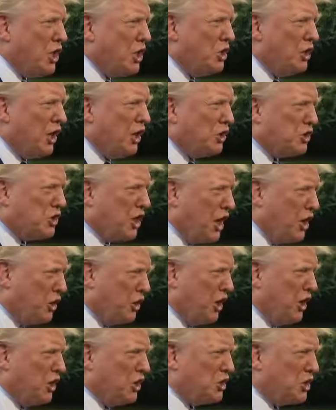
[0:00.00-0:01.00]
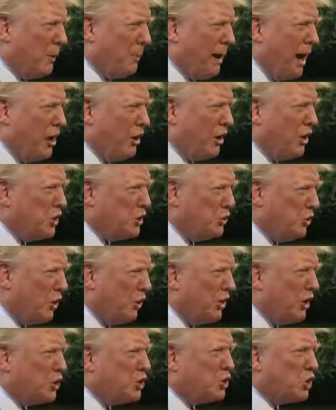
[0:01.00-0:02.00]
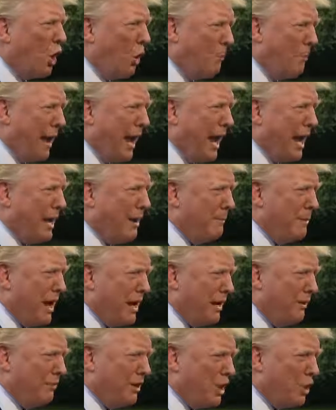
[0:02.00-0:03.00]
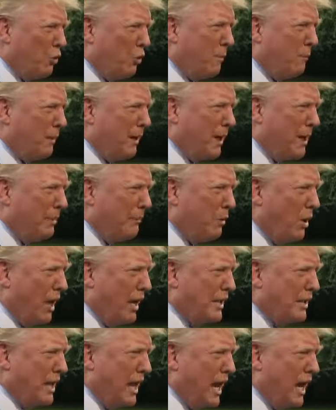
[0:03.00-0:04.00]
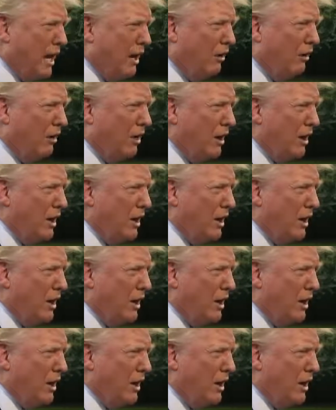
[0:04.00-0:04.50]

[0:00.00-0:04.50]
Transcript: They say things about Israel that's so bad, I'm not even going to repeat them right now.